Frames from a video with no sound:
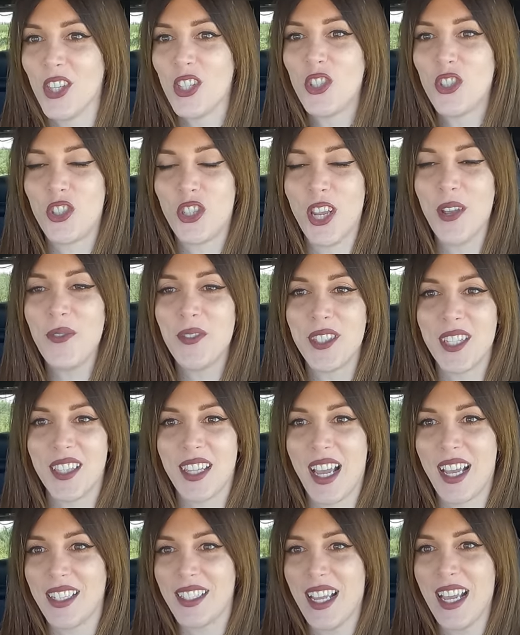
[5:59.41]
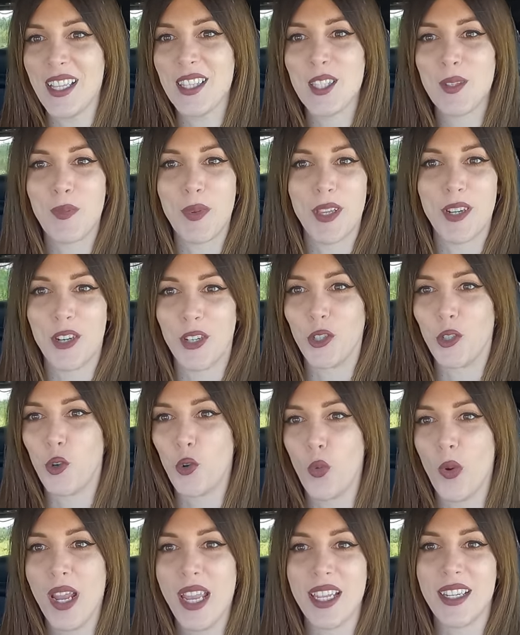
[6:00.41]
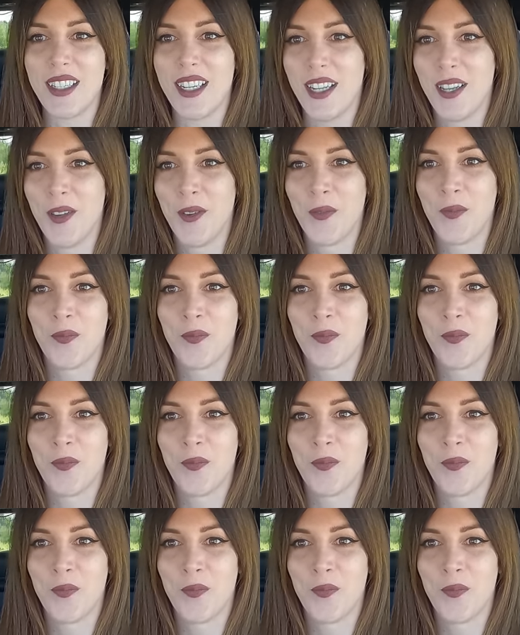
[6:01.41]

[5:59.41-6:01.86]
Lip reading: The shifts in that 10 speed are great.